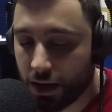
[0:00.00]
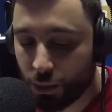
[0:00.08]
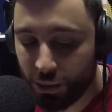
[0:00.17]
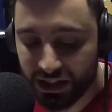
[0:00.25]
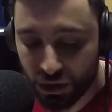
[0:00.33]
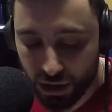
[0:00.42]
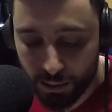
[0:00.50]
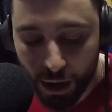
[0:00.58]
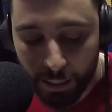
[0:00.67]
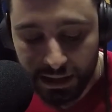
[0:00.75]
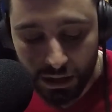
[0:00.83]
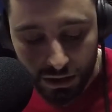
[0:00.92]
we stream our
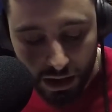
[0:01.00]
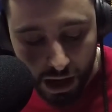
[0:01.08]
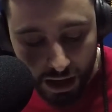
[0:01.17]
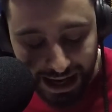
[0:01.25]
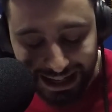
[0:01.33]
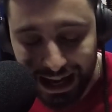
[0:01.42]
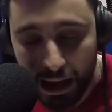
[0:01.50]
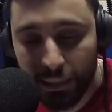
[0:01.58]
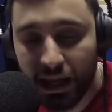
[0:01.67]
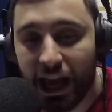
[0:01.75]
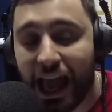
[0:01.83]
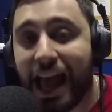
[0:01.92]
episodes on
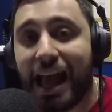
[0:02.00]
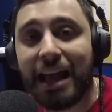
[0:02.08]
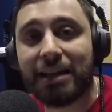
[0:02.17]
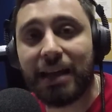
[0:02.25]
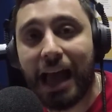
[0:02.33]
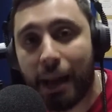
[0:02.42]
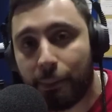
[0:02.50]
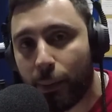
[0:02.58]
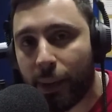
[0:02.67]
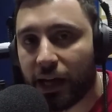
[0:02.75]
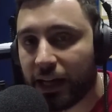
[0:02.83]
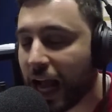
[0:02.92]
Anghami and Apple
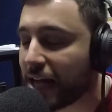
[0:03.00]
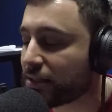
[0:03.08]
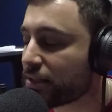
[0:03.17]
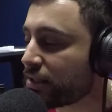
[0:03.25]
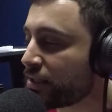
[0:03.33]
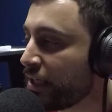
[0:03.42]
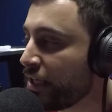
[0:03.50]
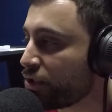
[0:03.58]
Podcasts.